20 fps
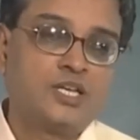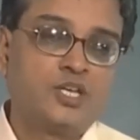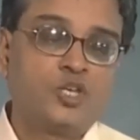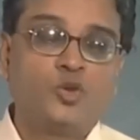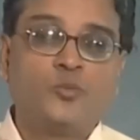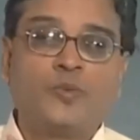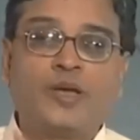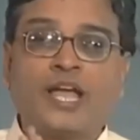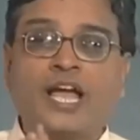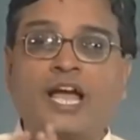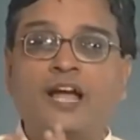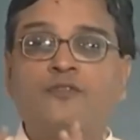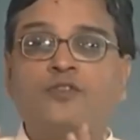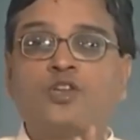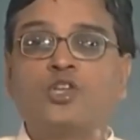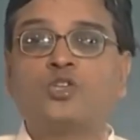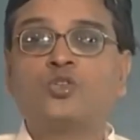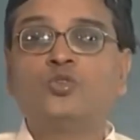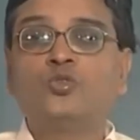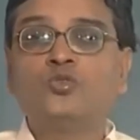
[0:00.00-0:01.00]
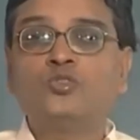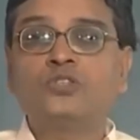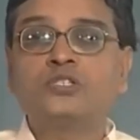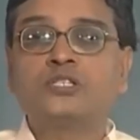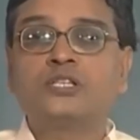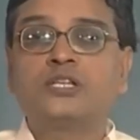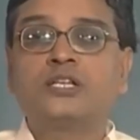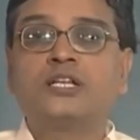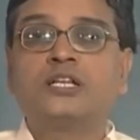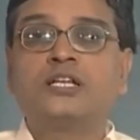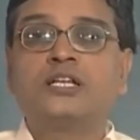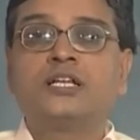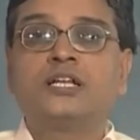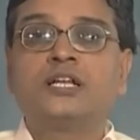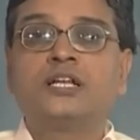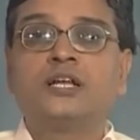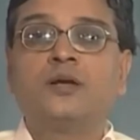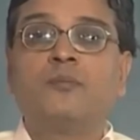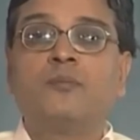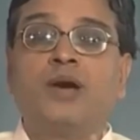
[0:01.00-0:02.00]
You may have to use
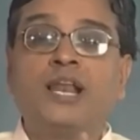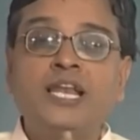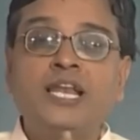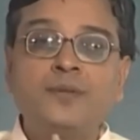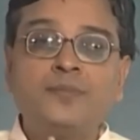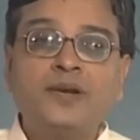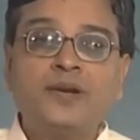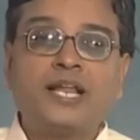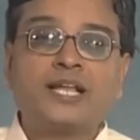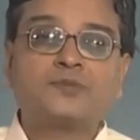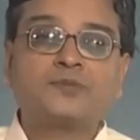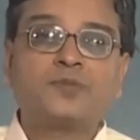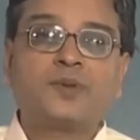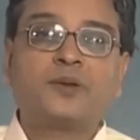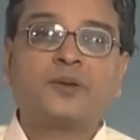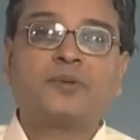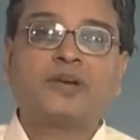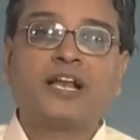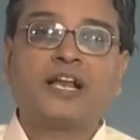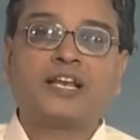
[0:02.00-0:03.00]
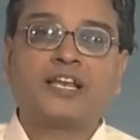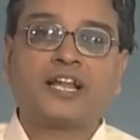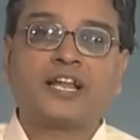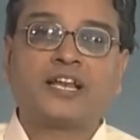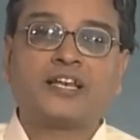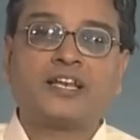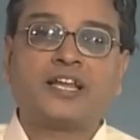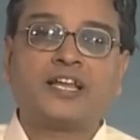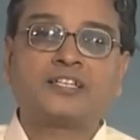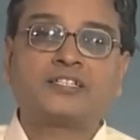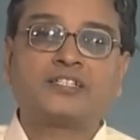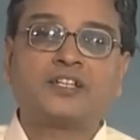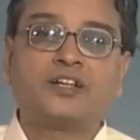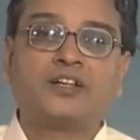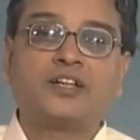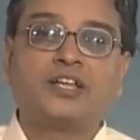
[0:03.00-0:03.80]
multiple experimental techniques